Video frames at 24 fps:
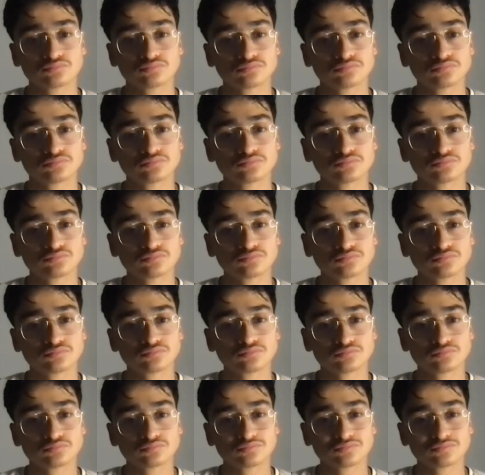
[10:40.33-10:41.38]

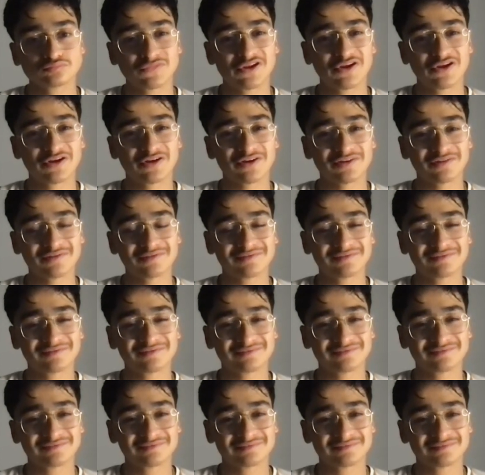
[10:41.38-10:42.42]

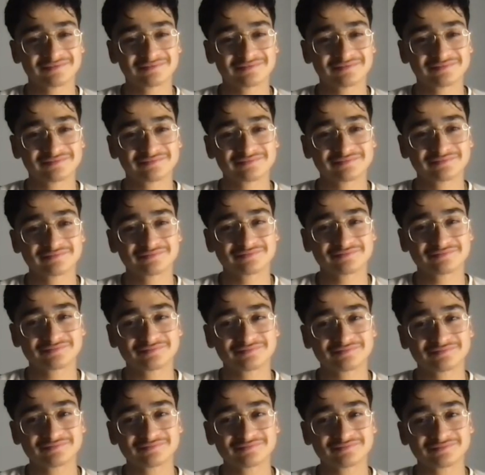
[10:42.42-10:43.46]

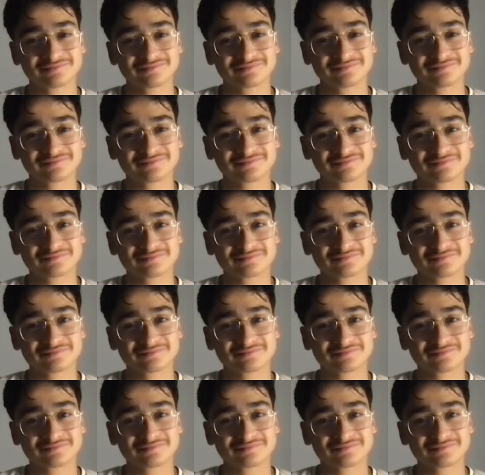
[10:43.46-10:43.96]
[no speech]